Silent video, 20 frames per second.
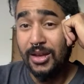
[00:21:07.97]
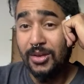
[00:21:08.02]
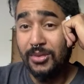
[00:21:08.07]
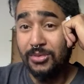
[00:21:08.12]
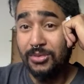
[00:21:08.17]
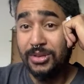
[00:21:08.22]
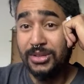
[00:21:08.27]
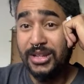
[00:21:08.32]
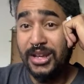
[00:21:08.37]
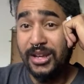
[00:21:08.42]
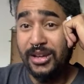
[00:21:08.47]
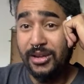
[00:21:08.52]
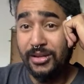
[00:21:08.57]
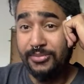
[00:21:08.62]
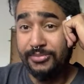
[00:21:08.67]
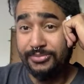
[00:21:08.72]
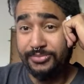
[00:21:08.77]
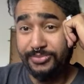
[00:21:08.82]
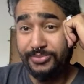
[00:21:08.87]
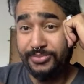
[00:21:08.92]
Well, damn,
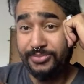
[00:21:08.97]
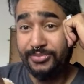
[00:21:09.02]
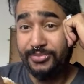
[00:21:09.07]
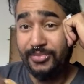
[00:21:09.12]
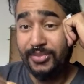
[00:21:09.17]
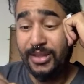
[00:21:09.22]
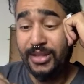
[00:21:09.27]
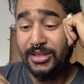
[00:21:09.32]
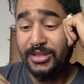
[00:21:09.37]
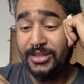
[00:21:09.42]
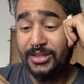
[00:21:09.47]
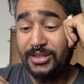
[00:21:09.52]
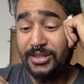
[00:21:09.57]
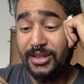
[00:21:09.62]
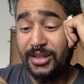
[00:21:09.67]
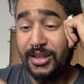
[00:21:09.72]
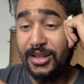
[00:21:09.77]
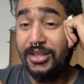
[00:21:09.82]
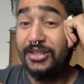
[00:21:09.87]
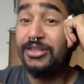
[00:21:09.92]
this
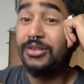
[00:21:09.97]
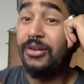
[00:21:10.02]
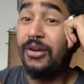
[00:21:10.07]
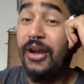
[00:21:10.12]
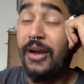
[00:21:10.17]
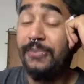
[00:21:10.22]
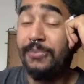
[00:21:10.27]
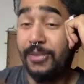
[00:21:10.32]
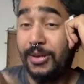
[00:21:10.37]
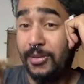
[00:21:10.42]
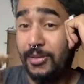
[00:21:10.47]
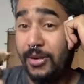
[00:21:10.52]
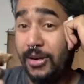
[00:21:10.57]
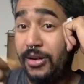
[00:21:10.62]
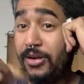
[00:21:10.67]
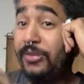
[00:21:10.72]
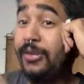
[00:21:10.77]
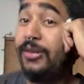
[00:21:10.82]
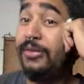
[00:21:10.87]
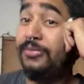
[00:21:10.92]
is crap
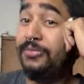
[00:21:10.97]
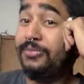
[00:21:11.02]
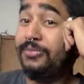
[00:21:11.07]
comparatively.